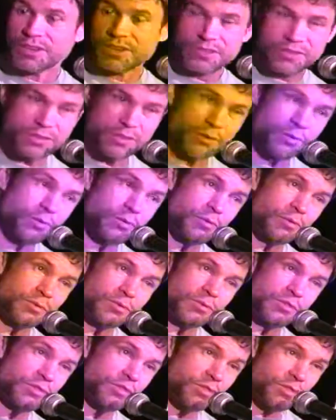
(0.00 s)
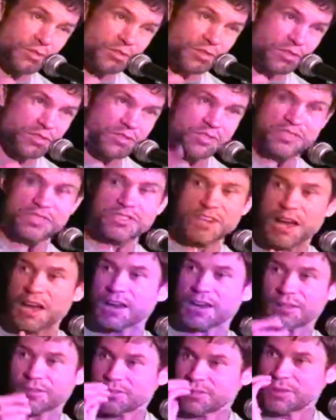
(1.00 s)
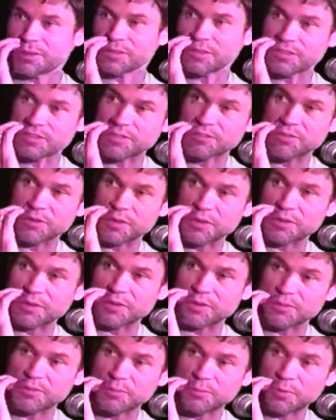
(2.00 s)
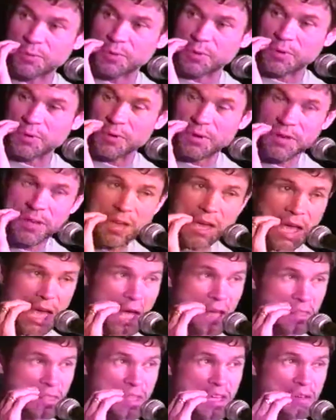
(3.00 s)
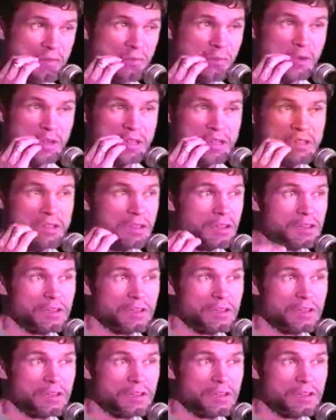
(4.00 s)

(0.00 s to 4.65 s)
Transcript: So there's a sonic thing that's fun to explore, and then we